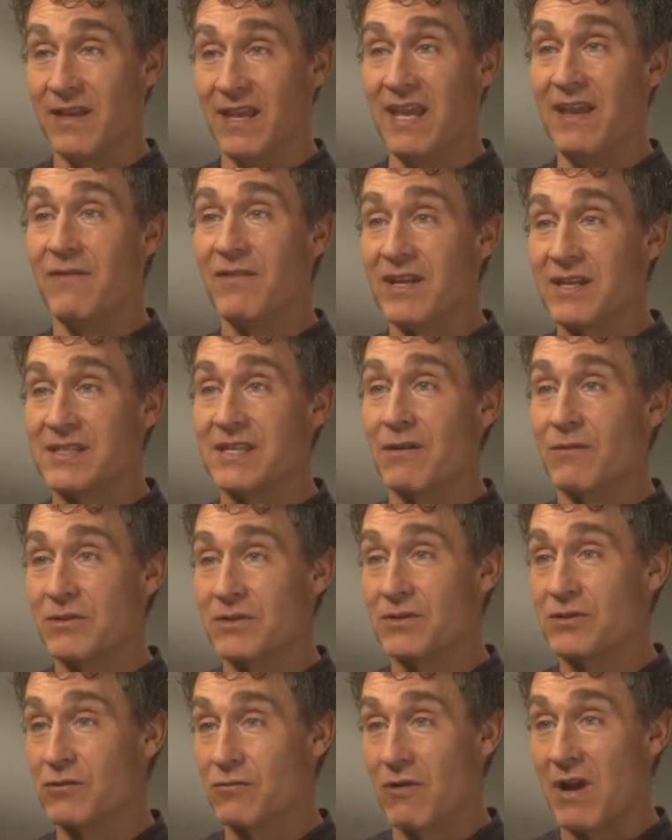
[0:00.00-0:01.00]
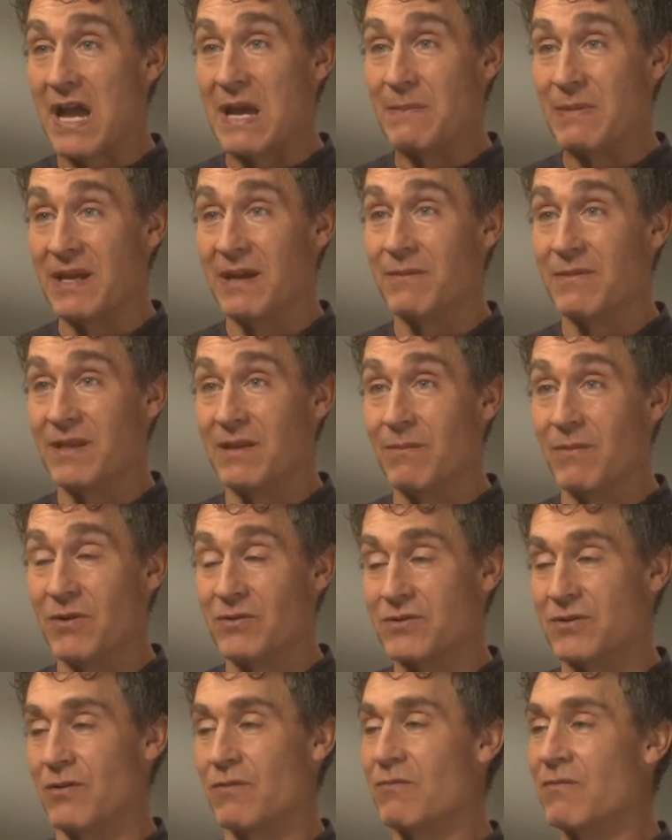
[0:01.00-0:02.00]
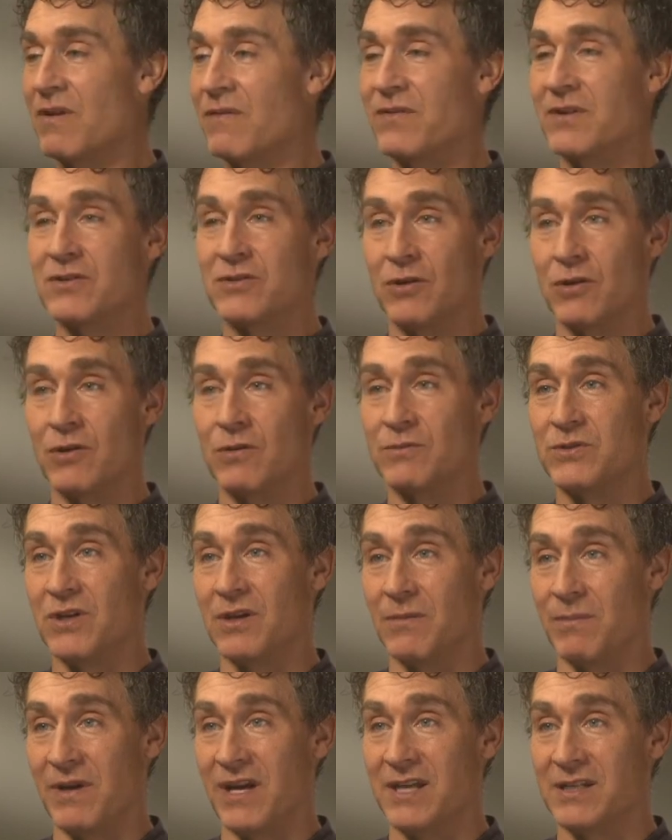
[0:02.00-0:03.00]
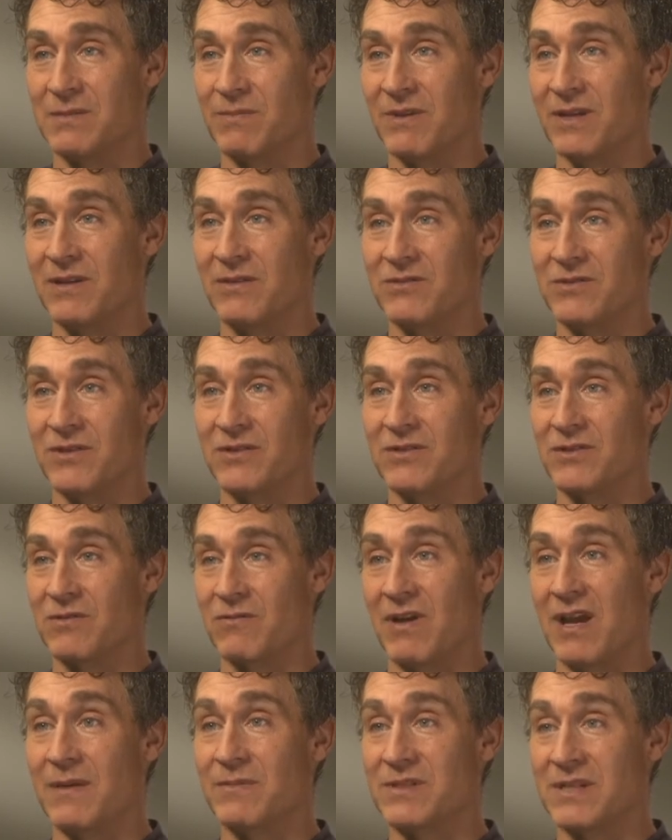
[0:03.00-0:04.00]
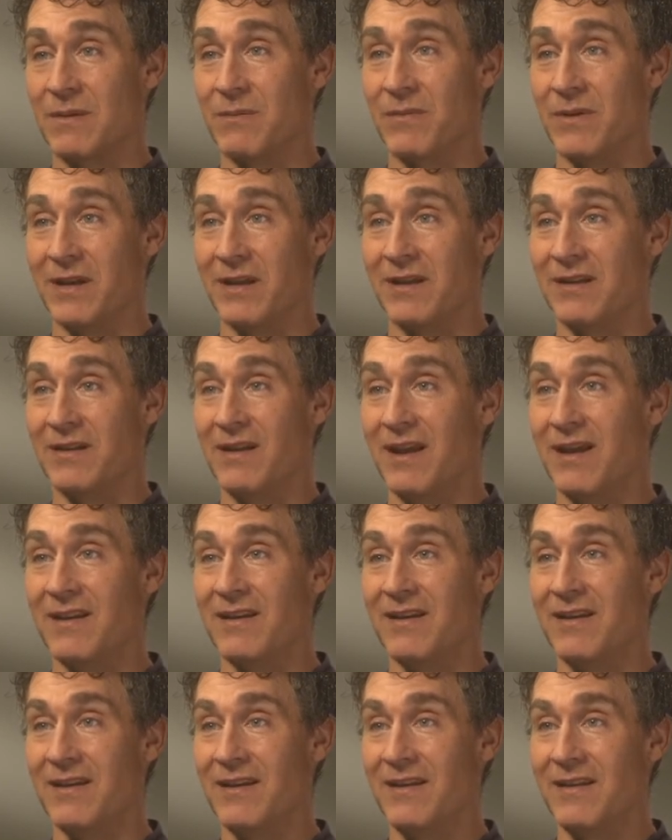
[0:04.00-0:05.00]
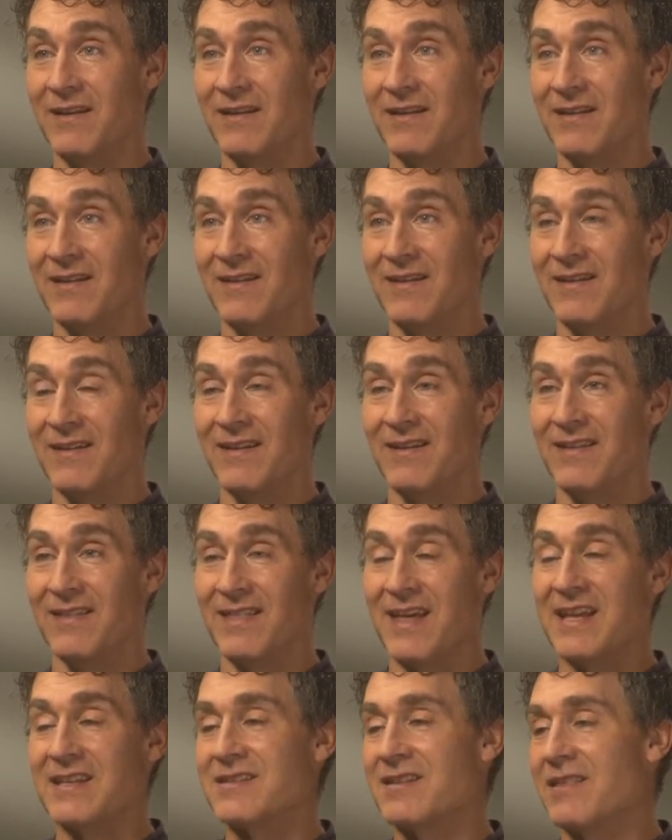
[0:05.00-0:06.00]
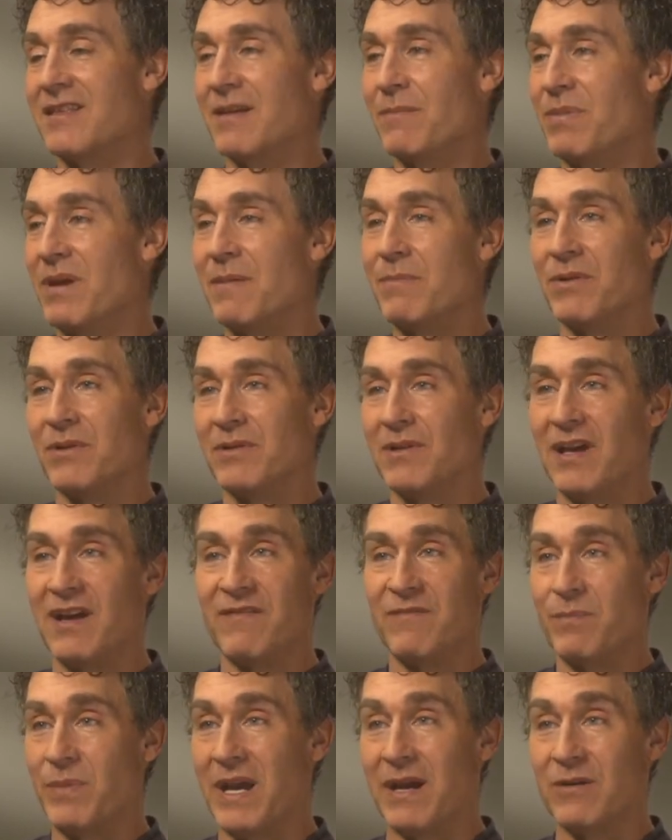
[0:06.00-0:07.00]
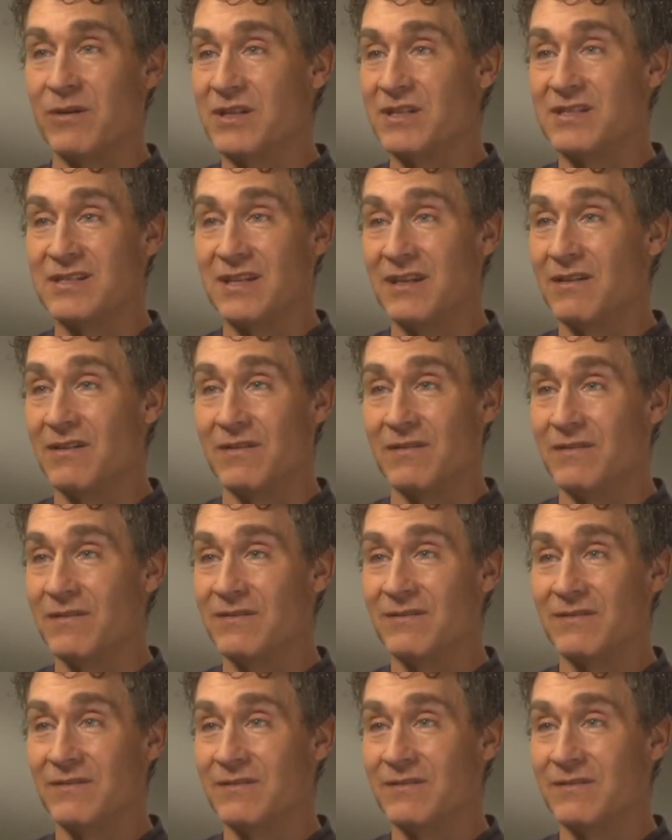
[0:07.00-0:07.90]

even as they were describing him in the most horrific terms you could possibly use to describe somebody. And, and that's the thing, people love Barry Seal.